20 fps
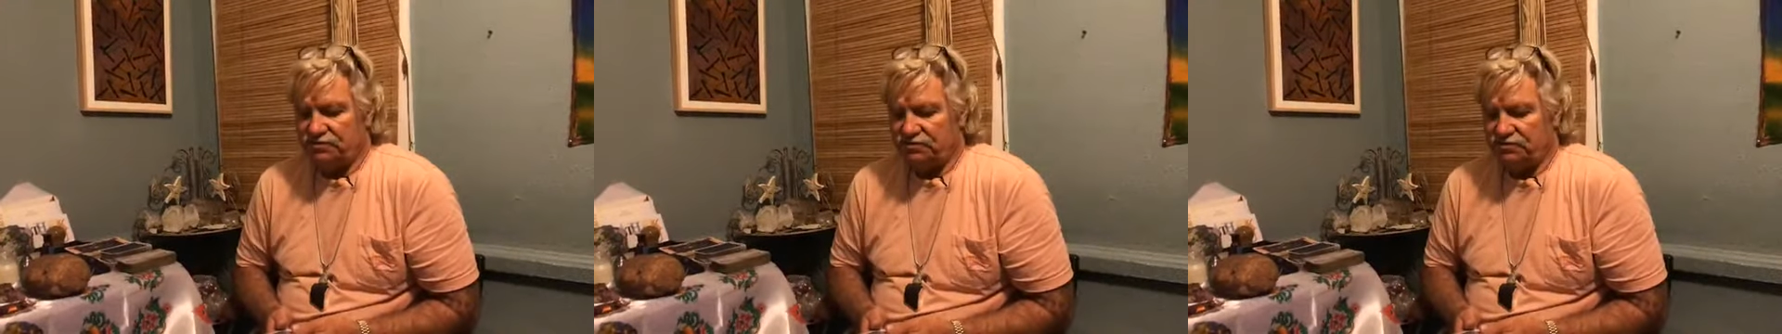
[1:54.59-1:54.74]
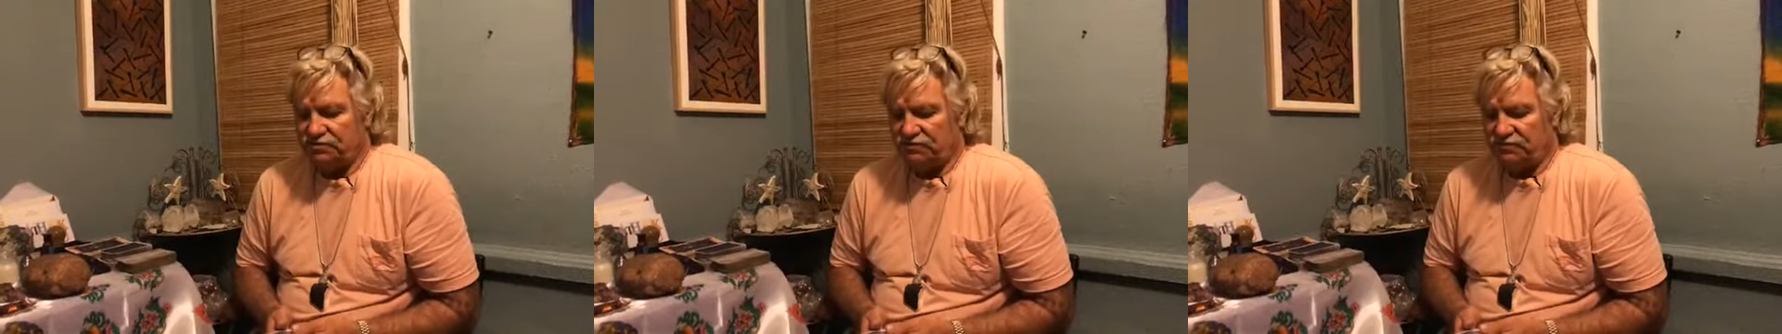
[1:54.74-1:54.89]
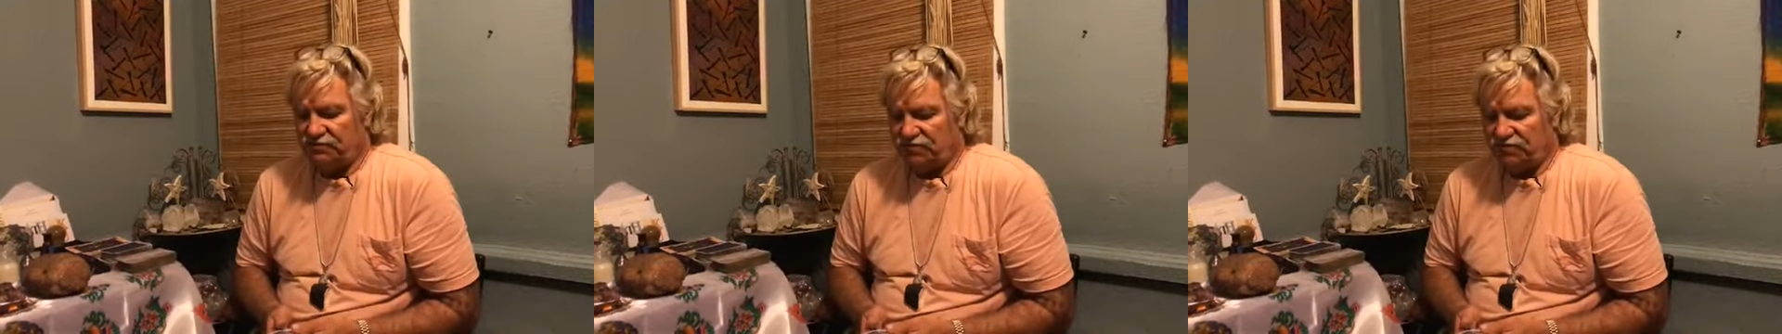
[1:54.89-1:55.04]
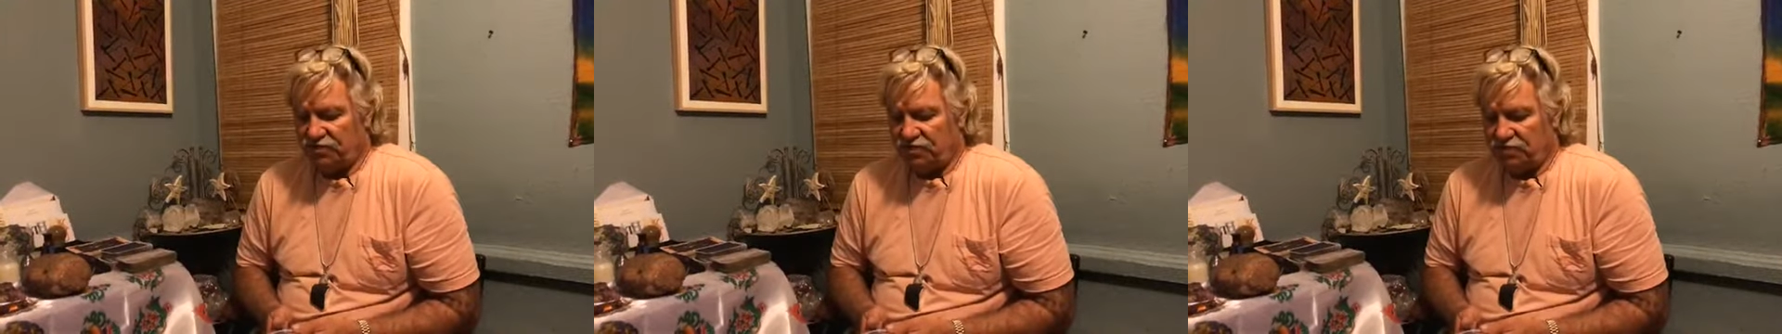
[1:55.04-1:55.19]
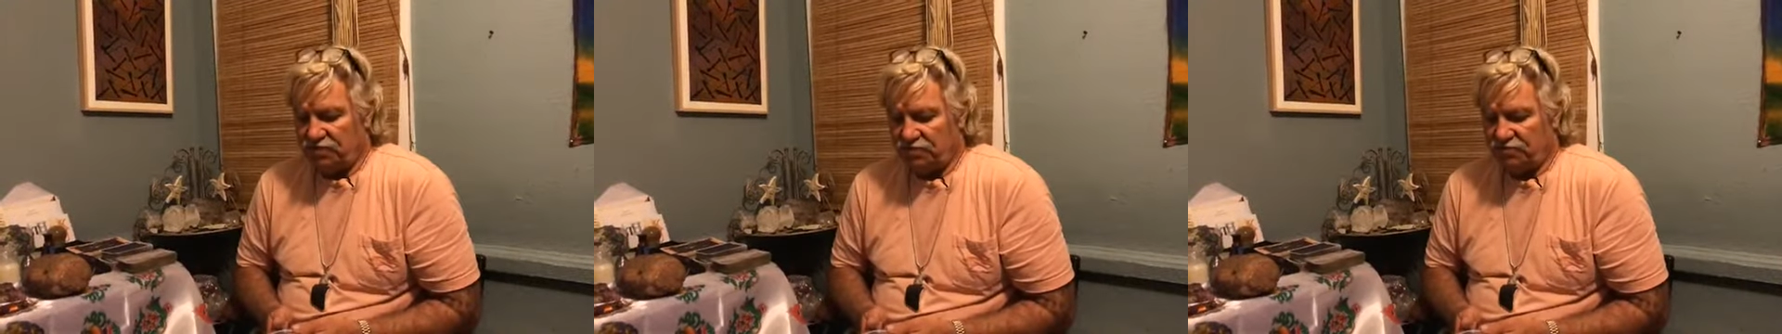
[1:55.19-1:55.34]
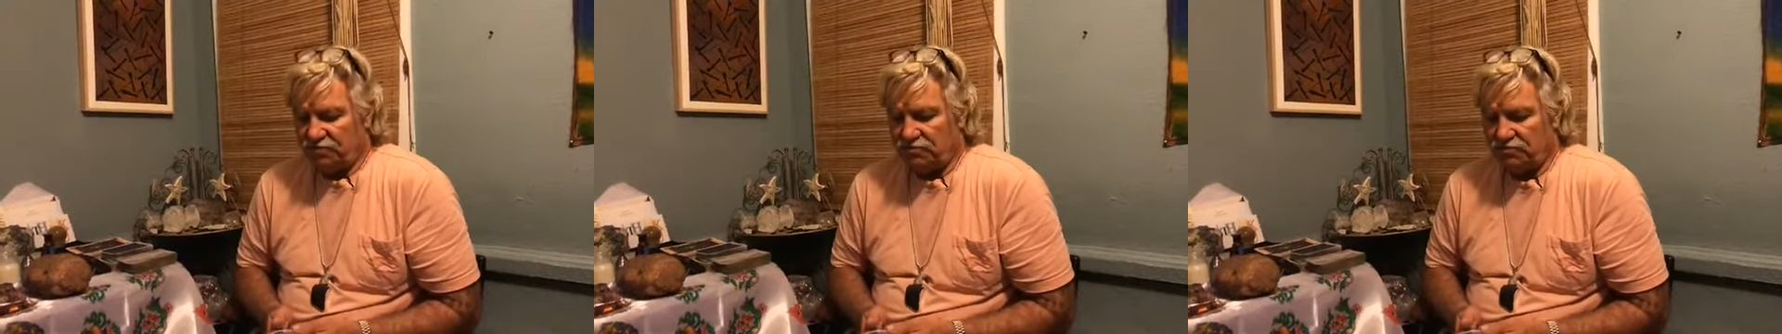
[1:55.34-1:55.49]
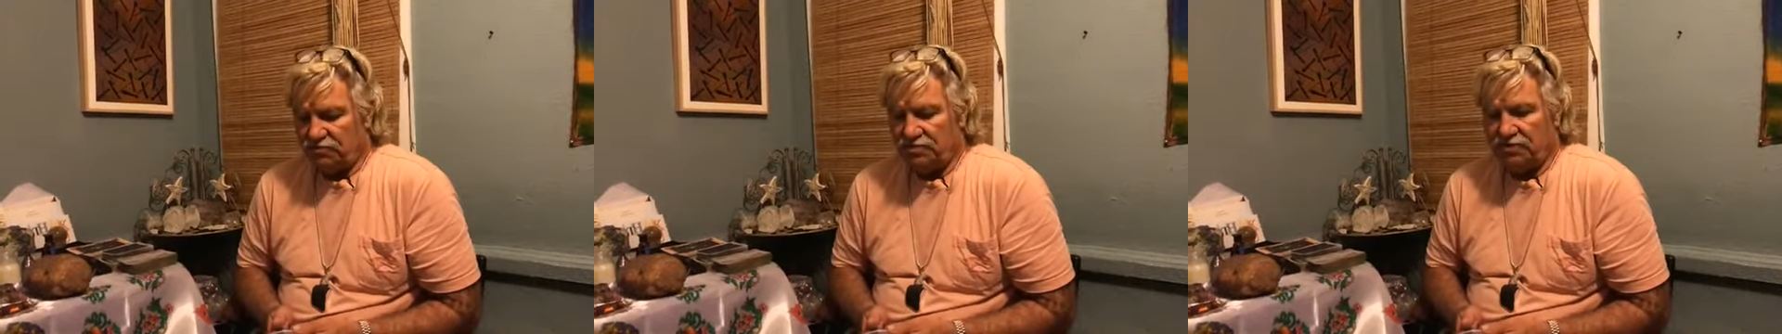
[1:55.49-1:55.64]
In fact,
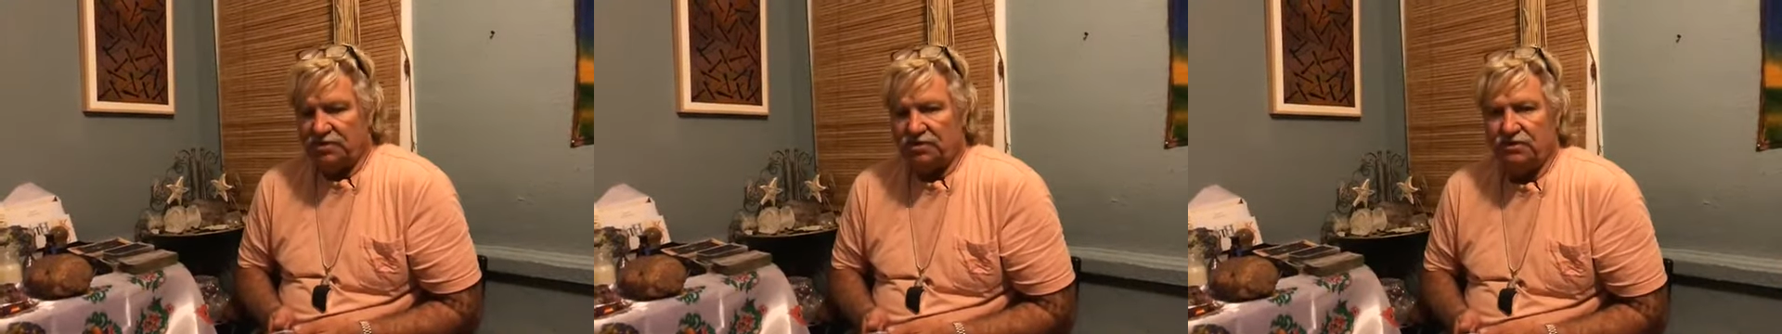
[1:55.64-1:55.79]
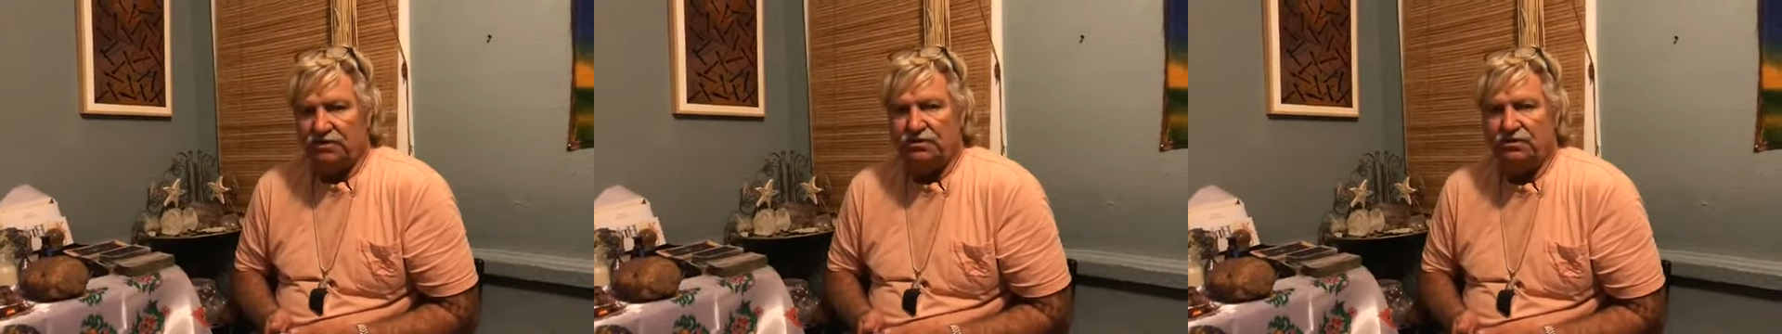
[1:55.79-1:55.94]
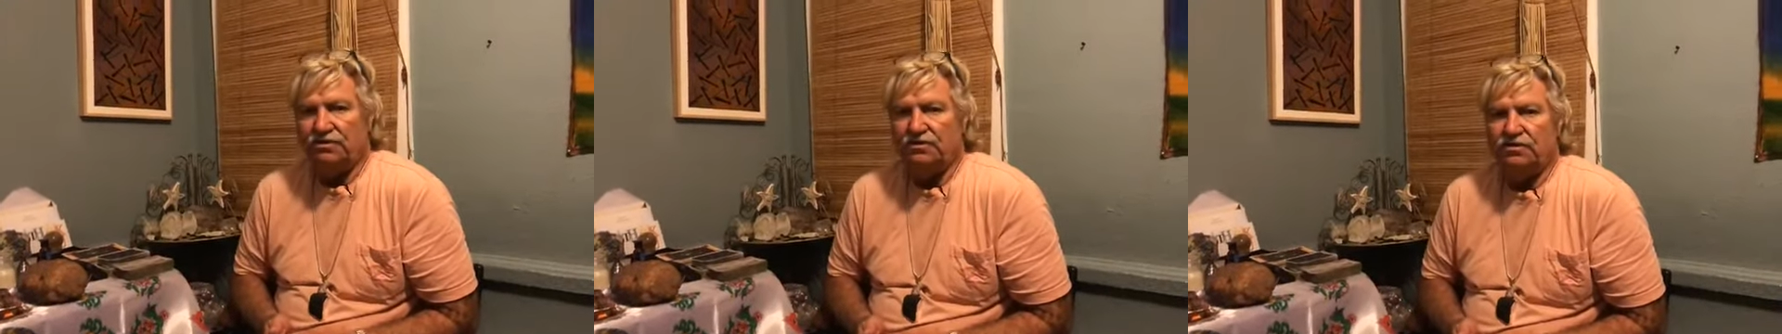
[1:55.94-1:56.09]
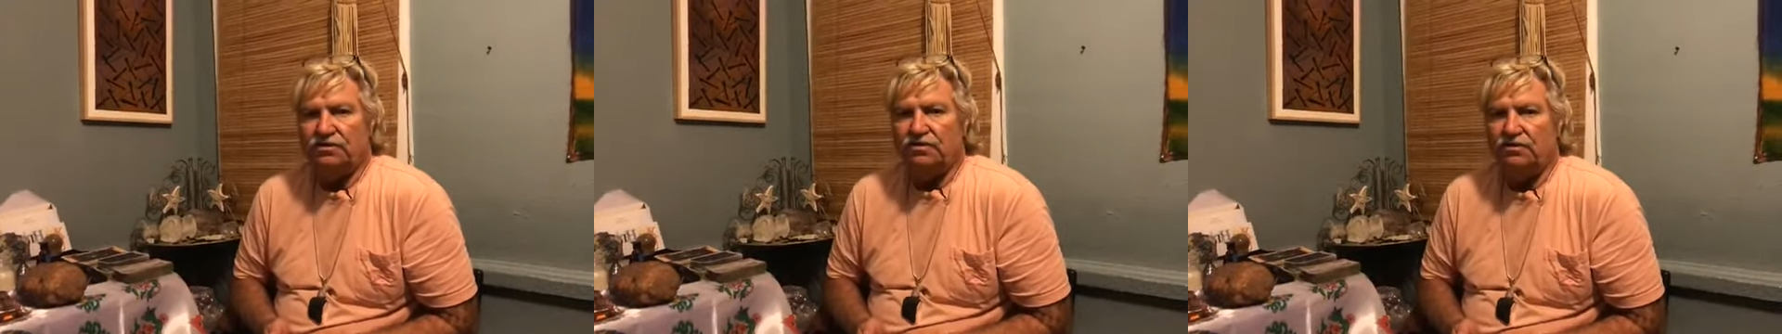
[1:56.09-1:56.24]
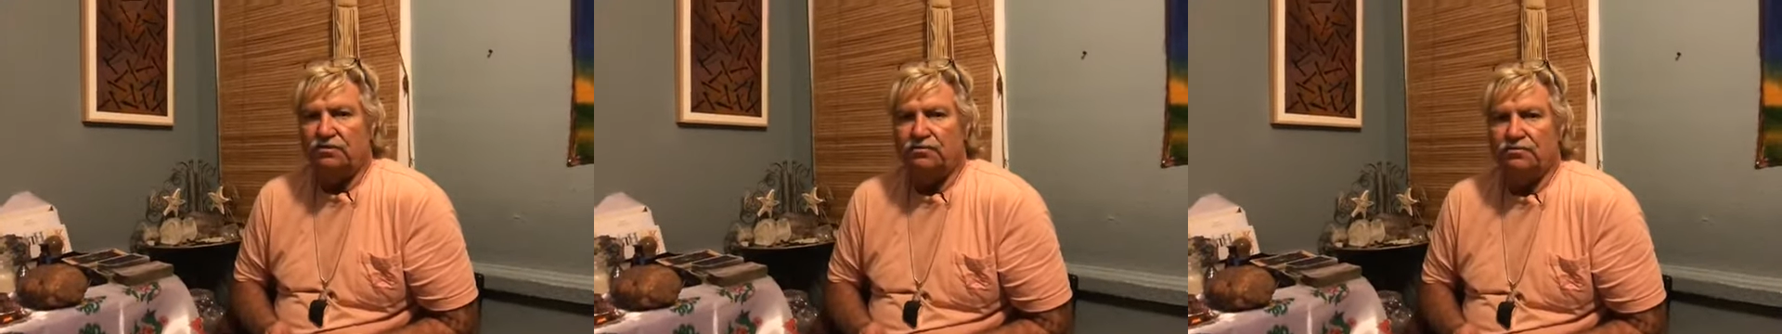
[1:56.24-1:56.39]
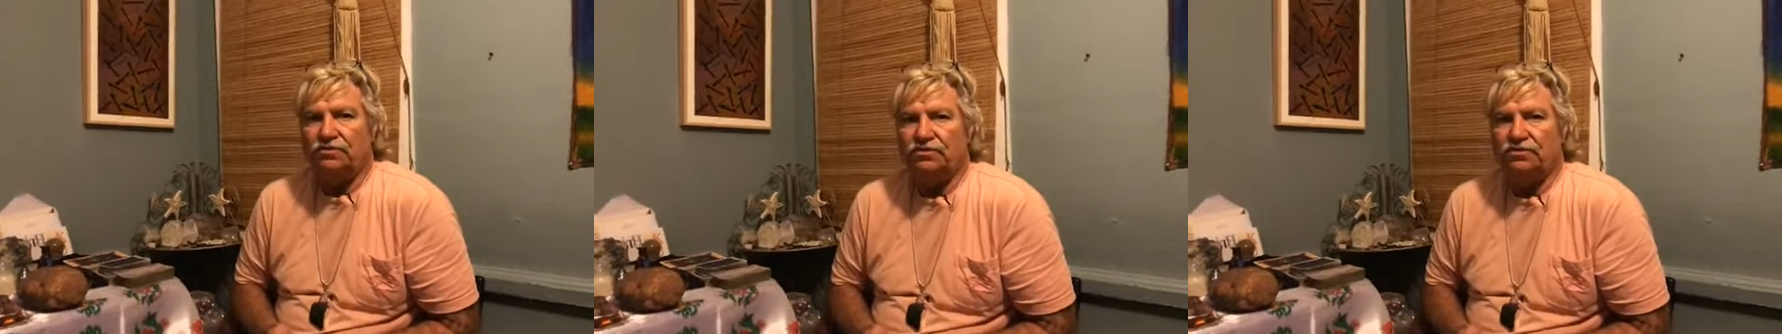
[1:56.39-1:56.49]
the lady that owned